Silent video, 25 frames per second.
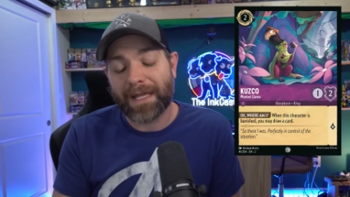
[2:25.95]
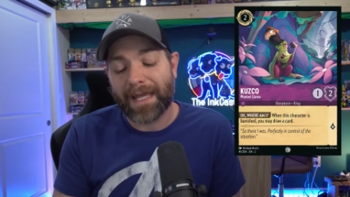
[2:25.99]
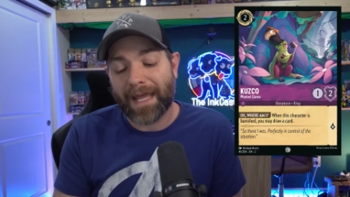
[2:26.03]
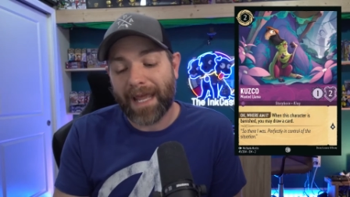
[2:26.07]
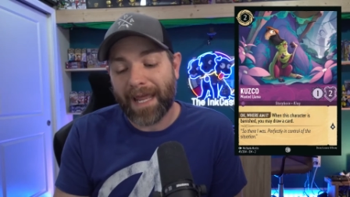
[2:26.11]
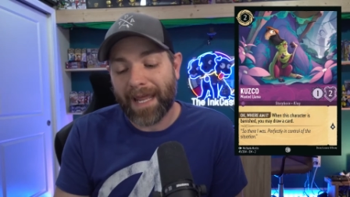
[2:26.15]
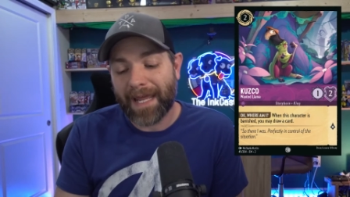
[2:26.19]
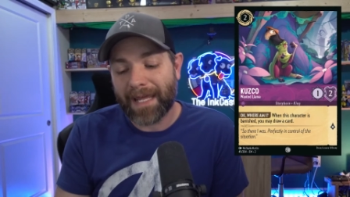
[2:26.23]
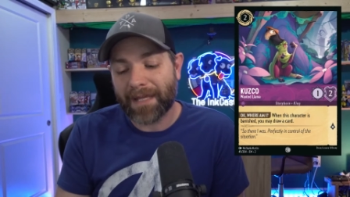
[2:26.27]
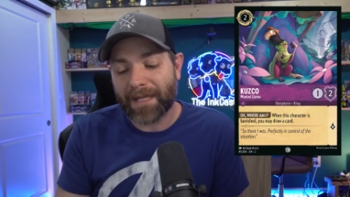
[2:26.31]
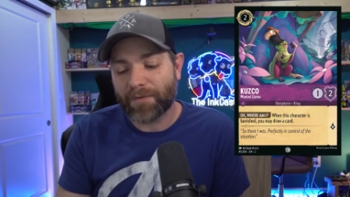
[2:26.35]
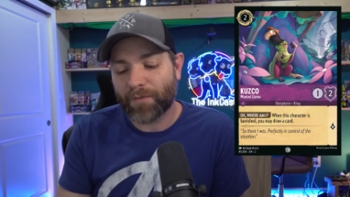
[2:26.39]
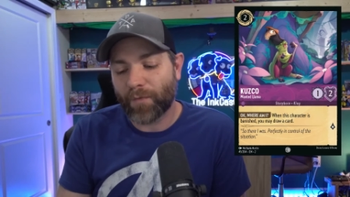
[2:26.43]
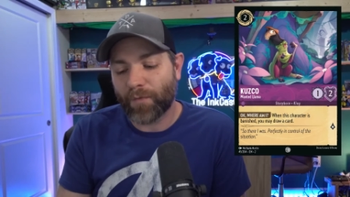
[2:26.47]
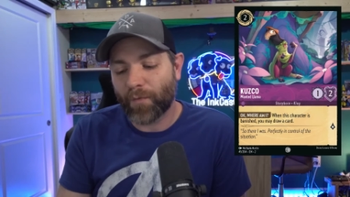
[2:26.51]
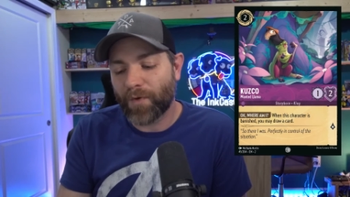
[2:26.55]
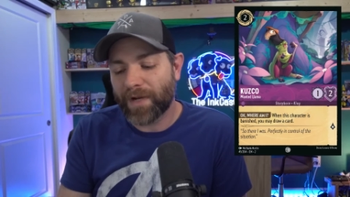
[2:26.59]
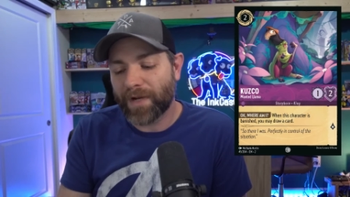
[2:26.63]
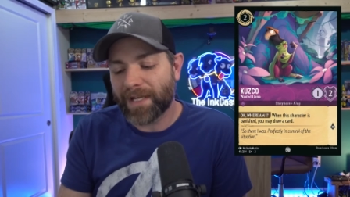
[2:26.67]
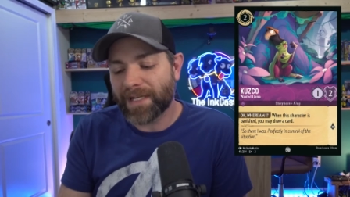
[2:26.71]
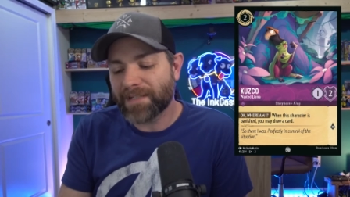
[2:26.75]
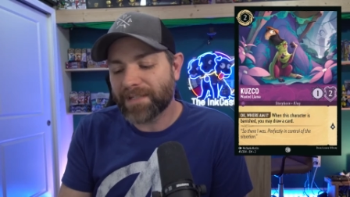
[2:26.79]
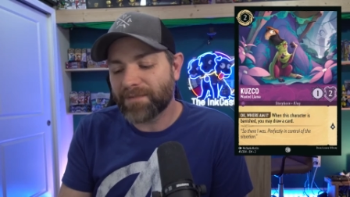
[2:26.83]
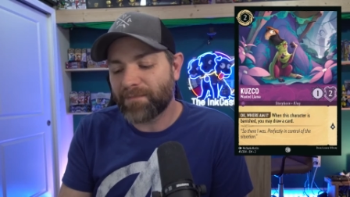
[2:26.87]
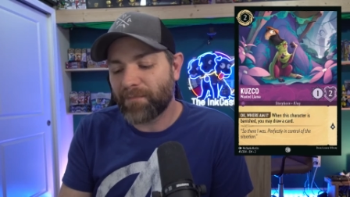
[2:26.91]
and when
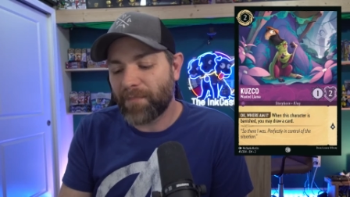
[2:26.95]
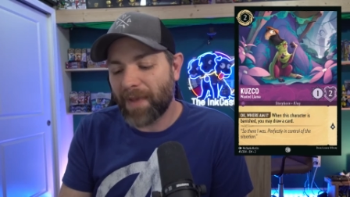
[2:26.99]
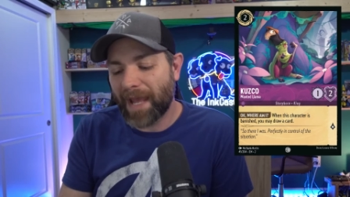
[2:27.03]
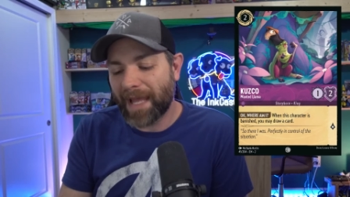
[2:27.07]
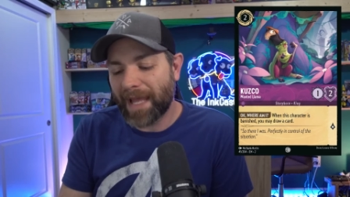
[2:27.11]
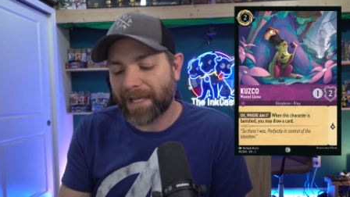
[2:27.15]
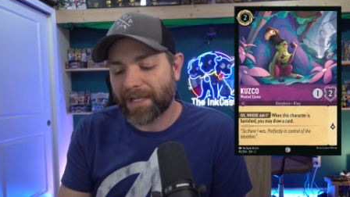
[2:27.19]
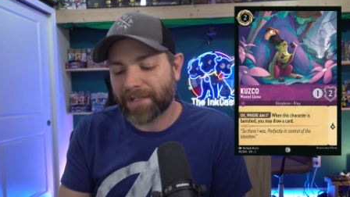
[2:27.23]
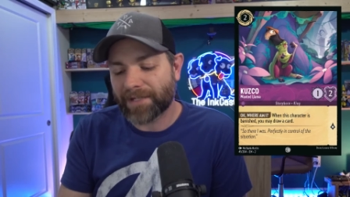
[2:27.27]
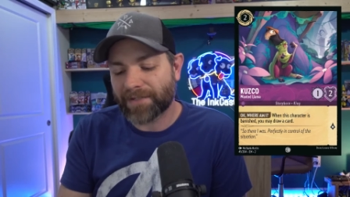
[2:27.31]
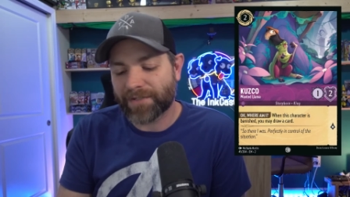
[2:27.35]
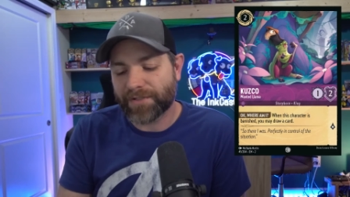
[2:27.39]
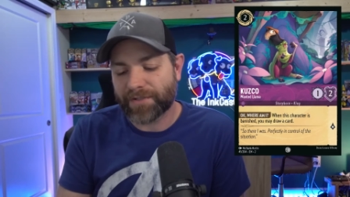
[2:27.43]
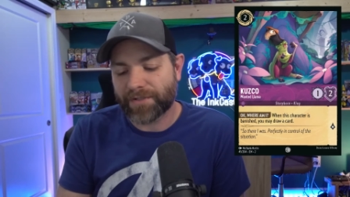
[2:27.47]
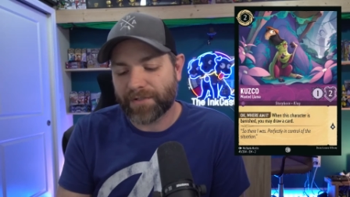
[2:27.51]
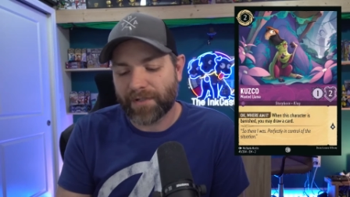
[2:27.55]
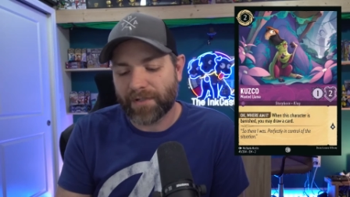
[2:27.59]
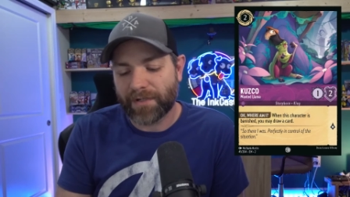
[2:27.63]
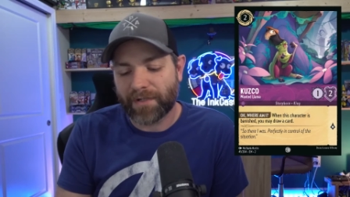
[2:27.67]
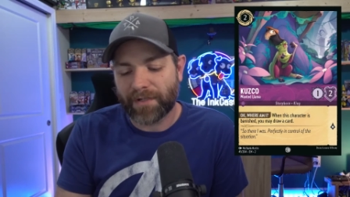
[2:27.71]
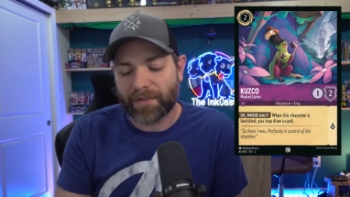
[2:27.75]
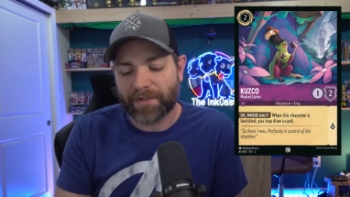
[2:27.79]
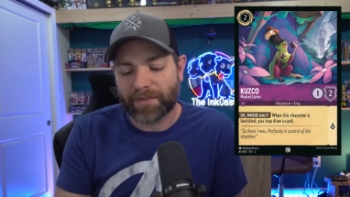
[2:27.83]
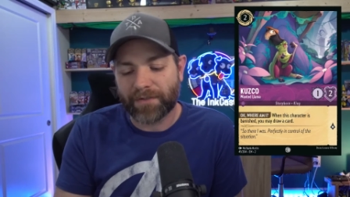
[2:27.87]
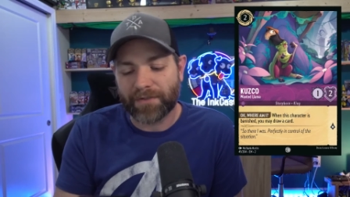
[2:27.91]
he's banished,
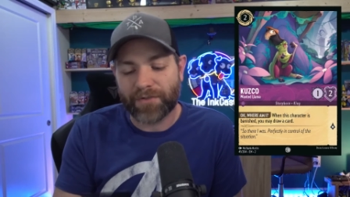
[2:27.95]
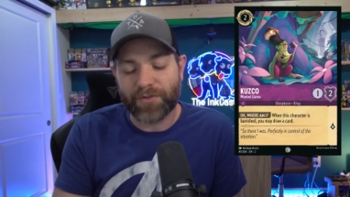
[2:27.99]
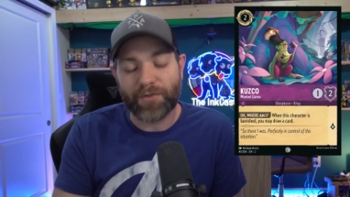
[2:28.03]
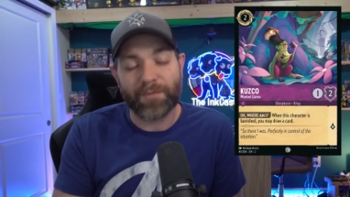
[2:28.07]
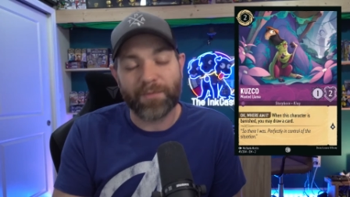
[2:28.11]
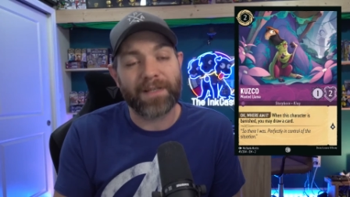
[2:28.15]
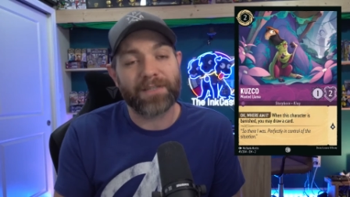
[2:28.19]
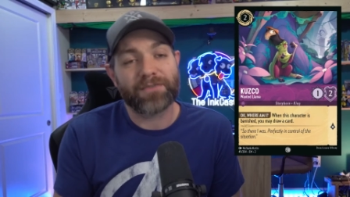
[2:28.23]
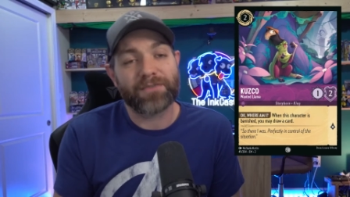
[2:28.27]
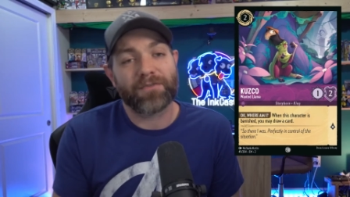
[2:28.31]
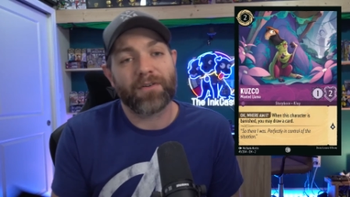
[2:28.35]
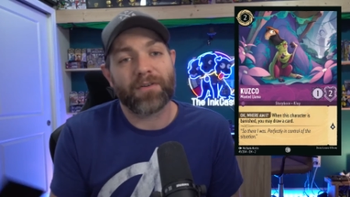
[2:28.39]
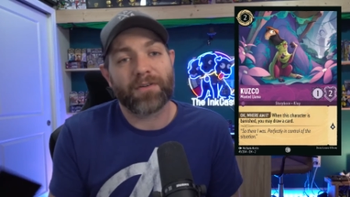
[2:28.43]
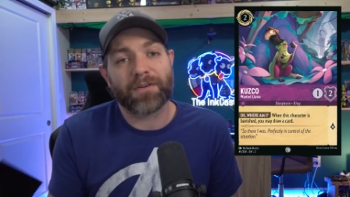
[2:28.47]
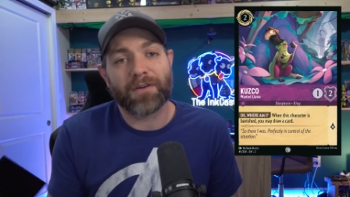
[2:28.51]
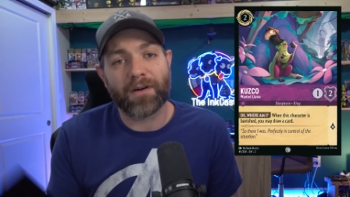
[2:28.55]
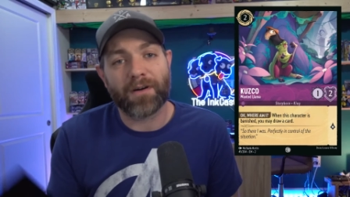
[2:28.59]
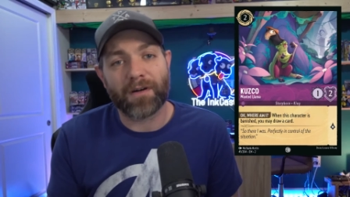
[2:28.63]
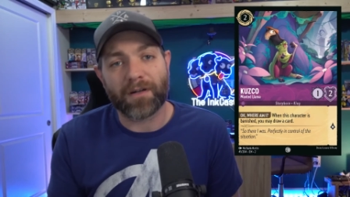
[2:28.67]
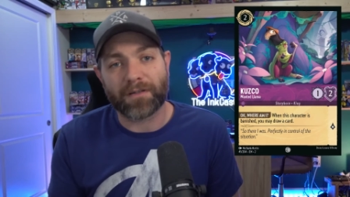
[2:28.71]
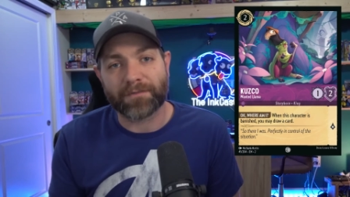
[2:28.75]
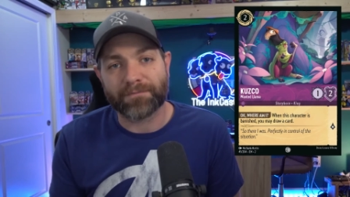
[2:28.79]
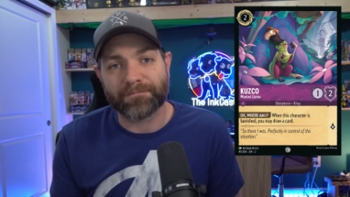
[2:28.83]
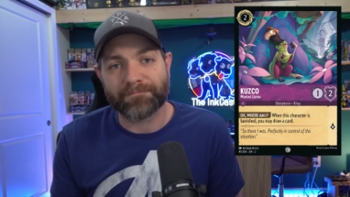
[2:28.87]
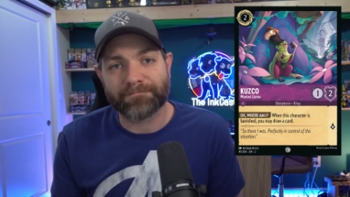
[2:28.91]
you may draw a
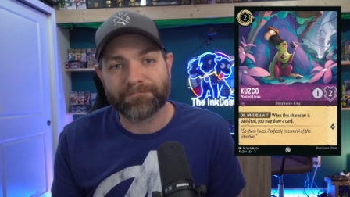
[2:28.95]
card.